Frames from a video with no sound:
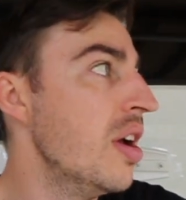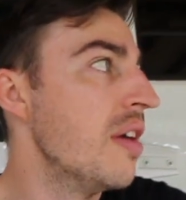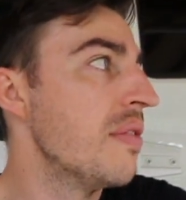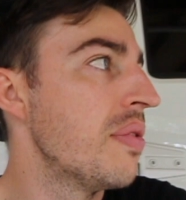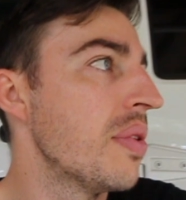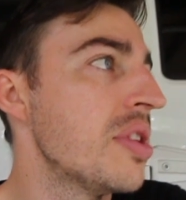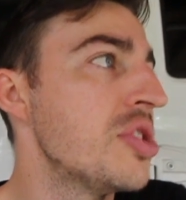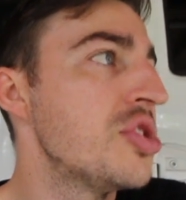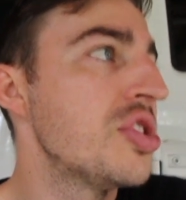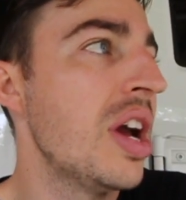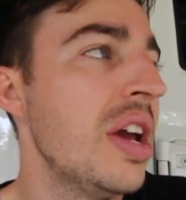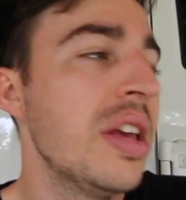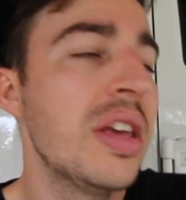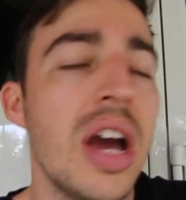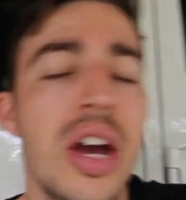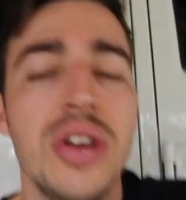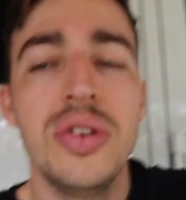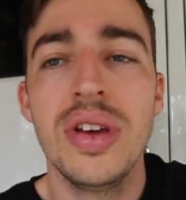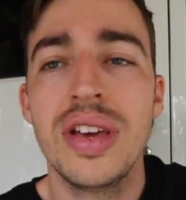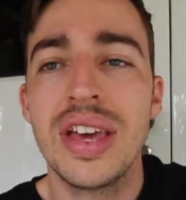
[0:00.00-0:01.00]
For the
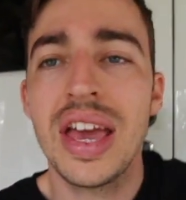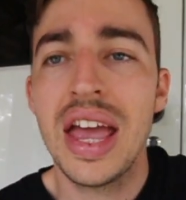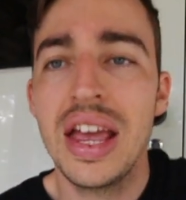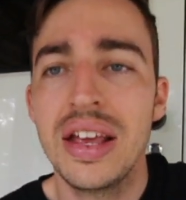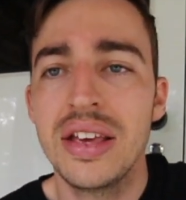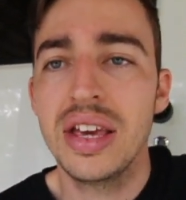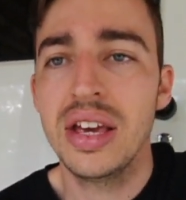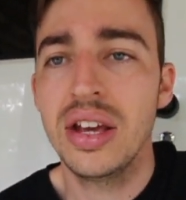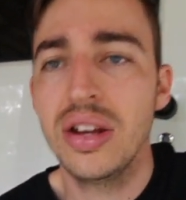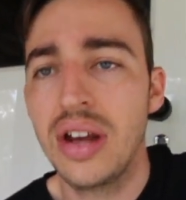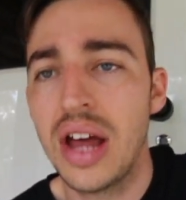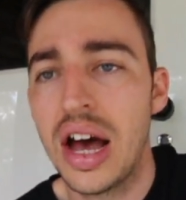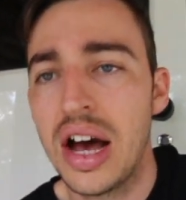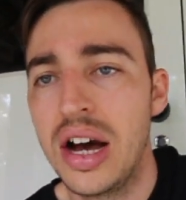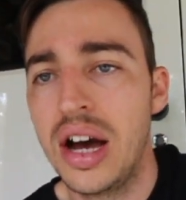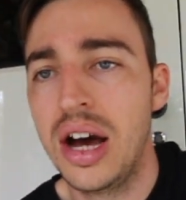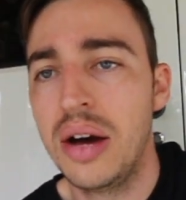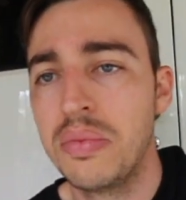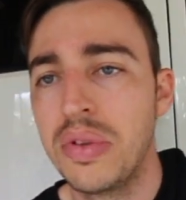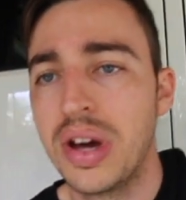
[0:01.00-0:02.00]
JK you can get
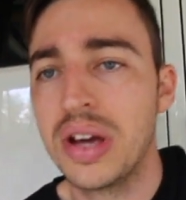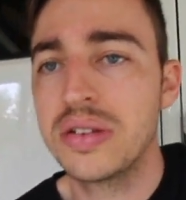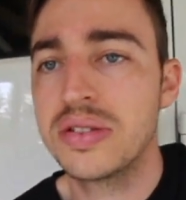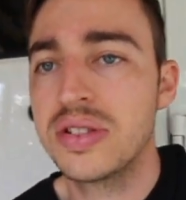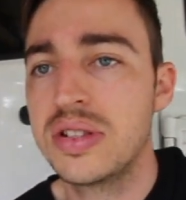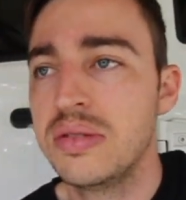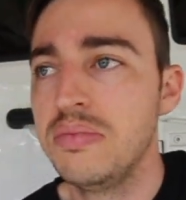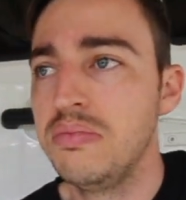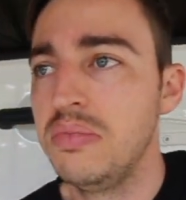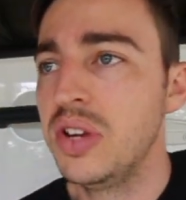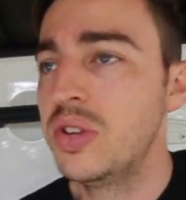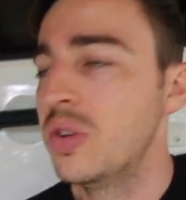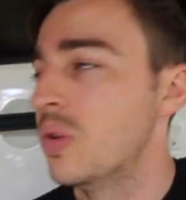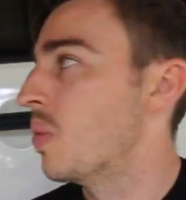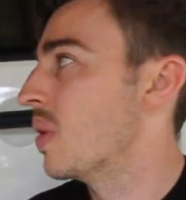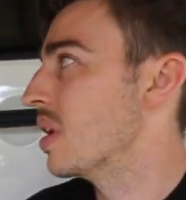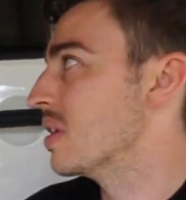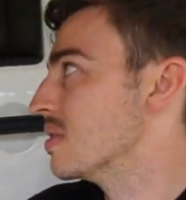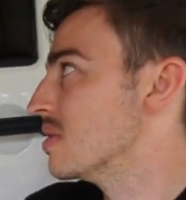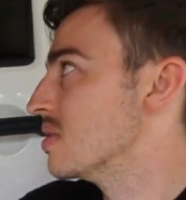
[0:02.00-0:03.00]
like metal
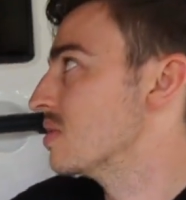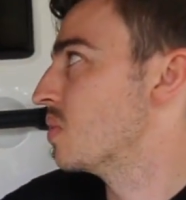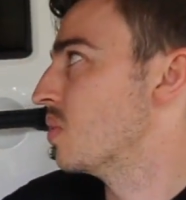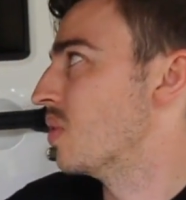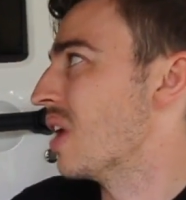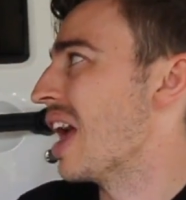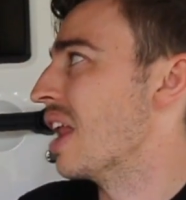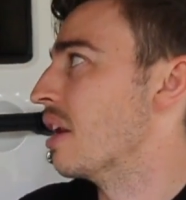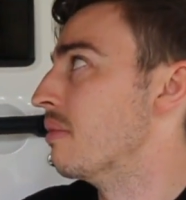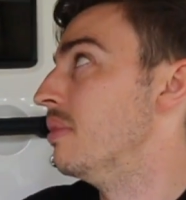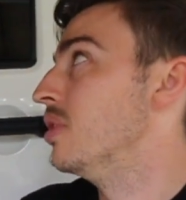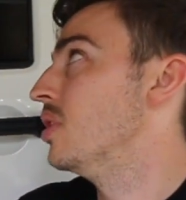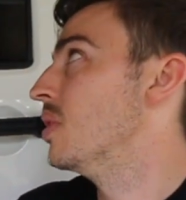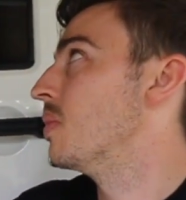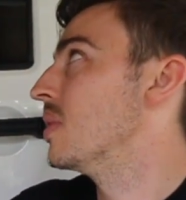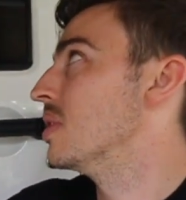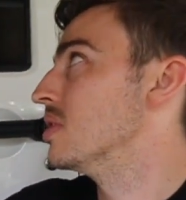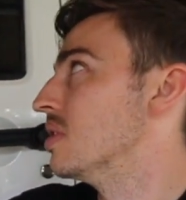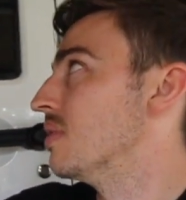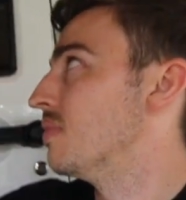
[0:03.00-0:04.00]
ones or aluminium
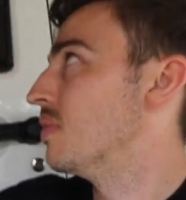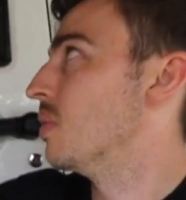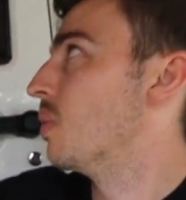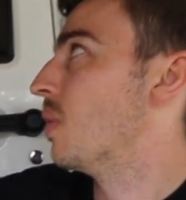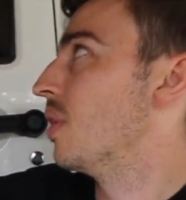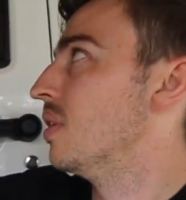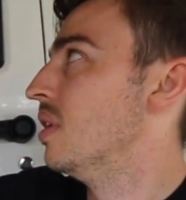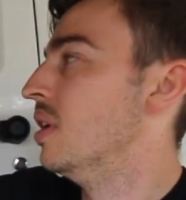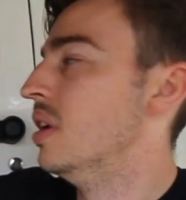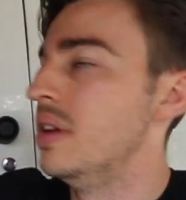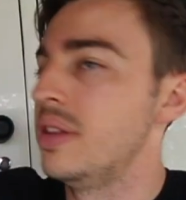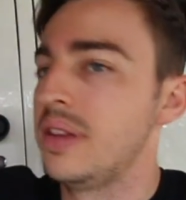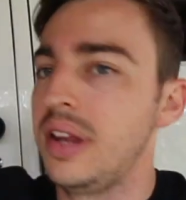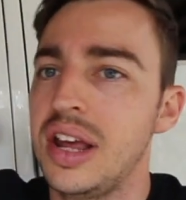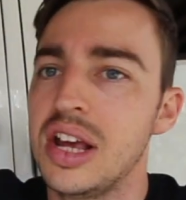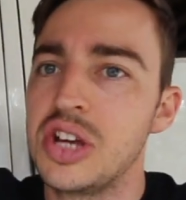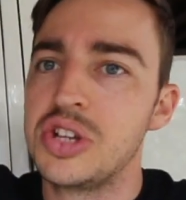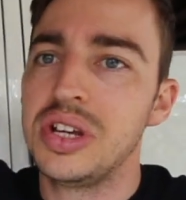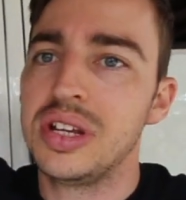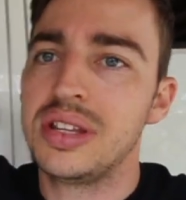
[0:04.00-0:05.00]
ones if you want, that
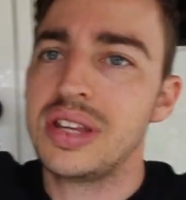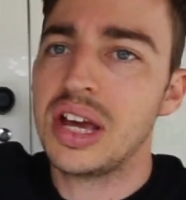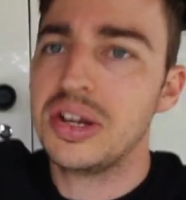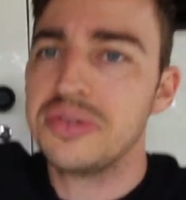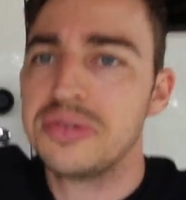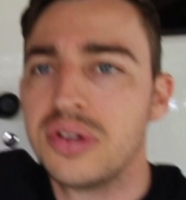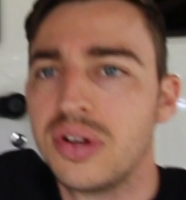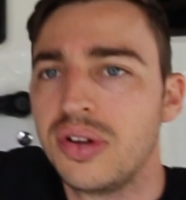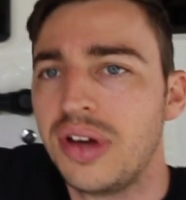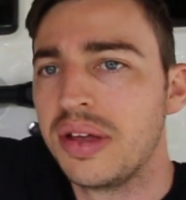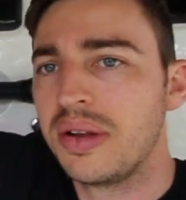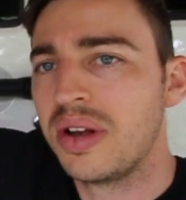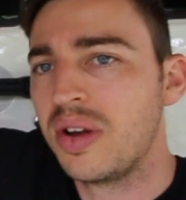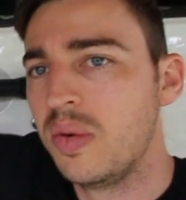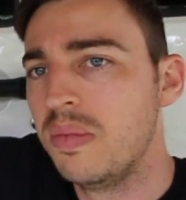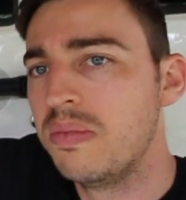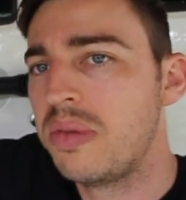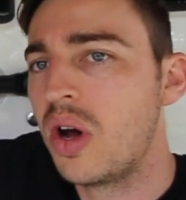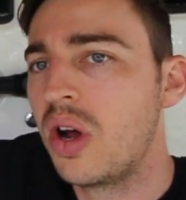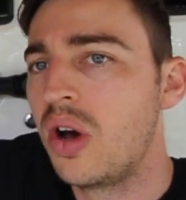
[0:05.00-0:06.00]
actually attach to like
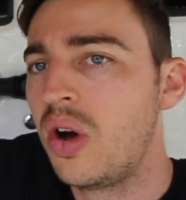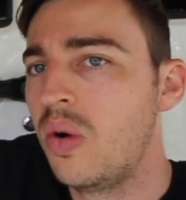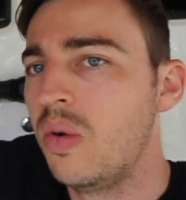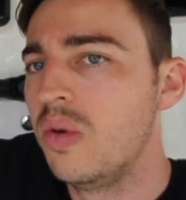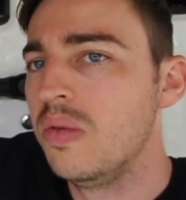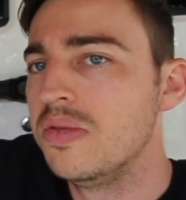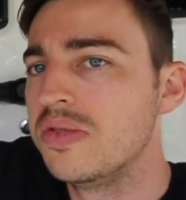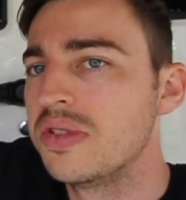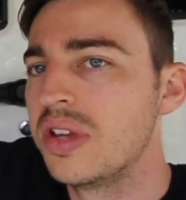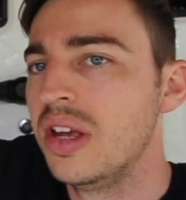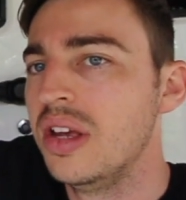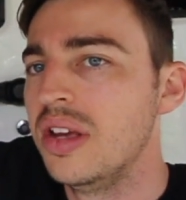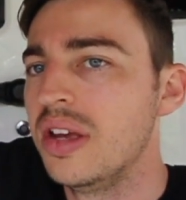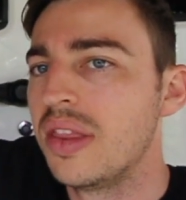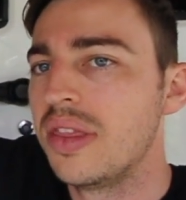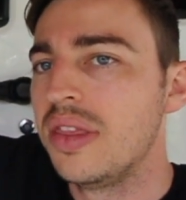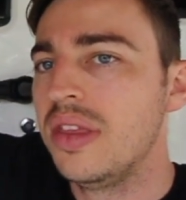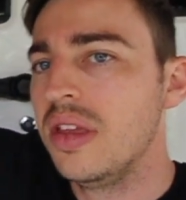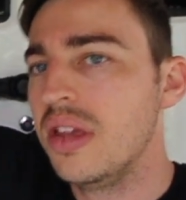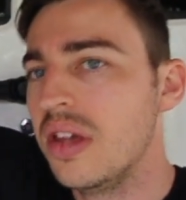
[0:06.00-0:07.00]
little butt holes
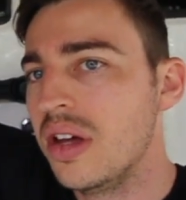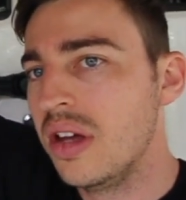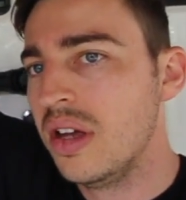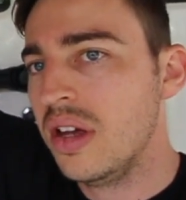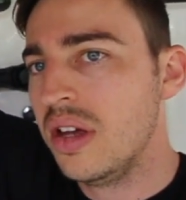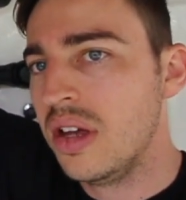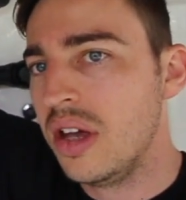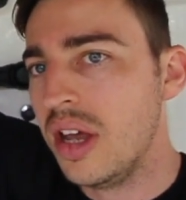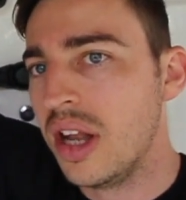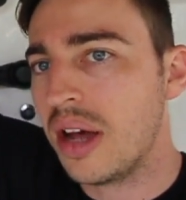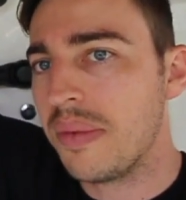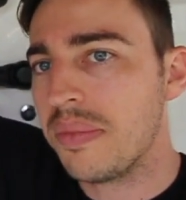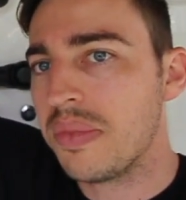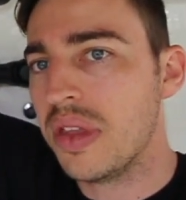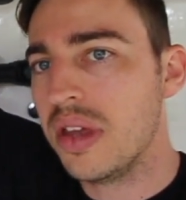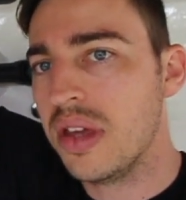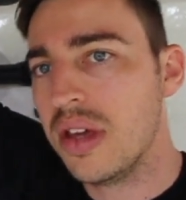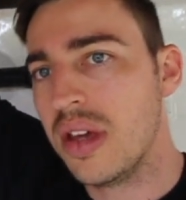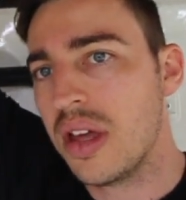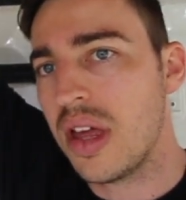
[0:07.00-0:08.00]
there and up
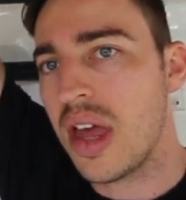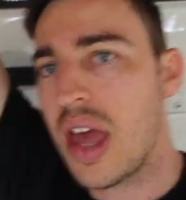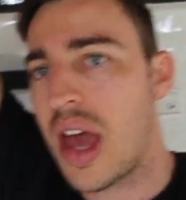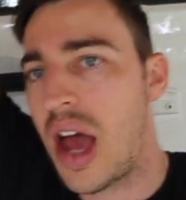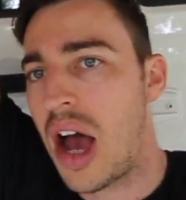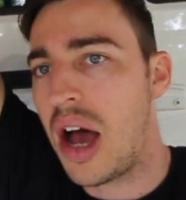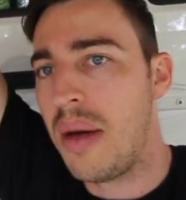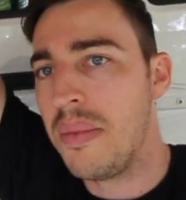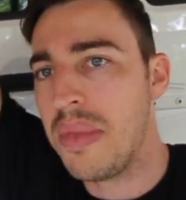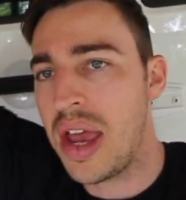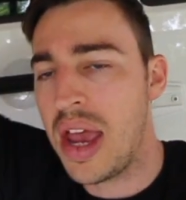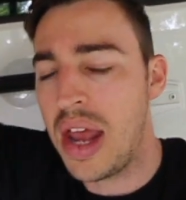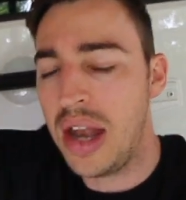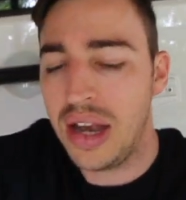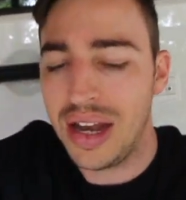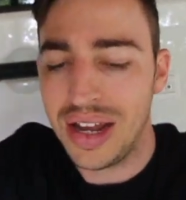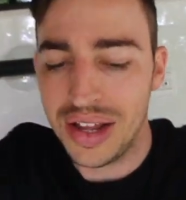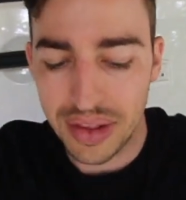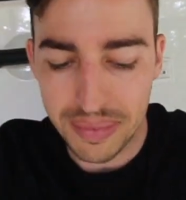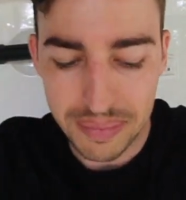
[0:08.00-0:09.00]
there,
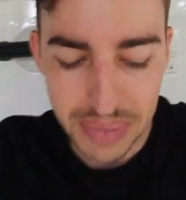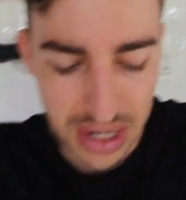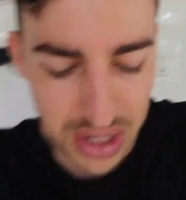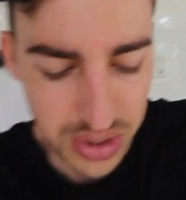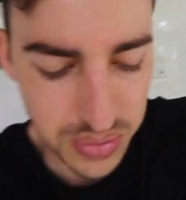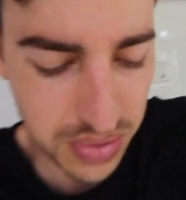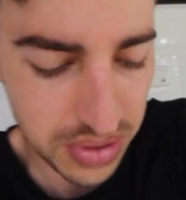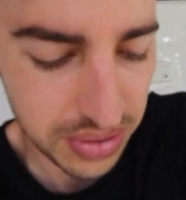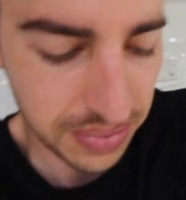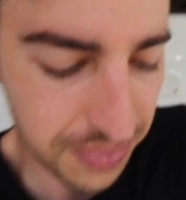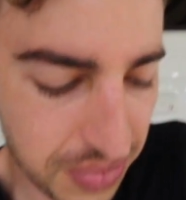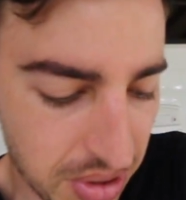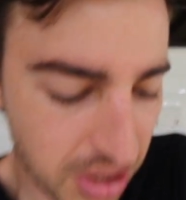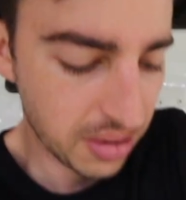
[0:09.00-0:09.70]
and in the back as well.